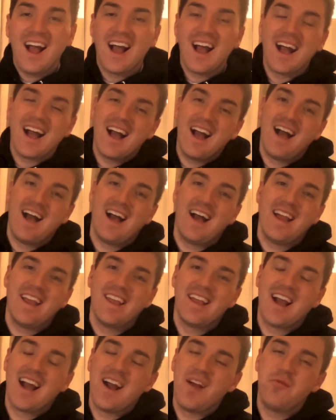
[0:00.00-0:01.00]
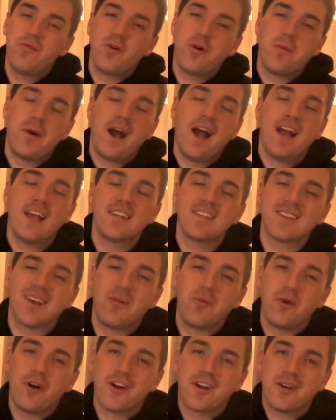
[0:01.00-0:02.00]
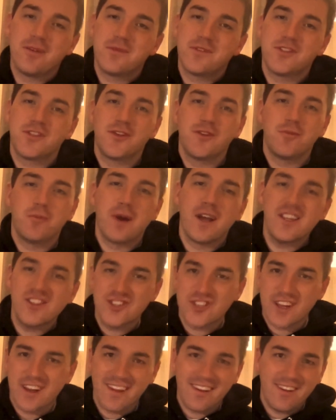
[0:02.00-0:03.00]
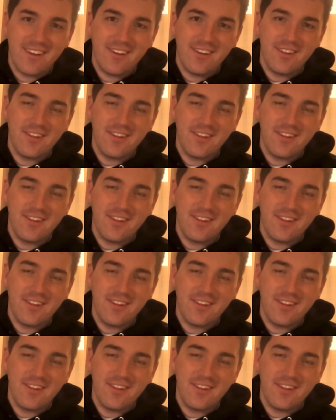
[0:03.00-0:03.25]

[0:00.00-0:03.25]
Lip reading: Hi, I'm Rob Hikes and welcome to my channel.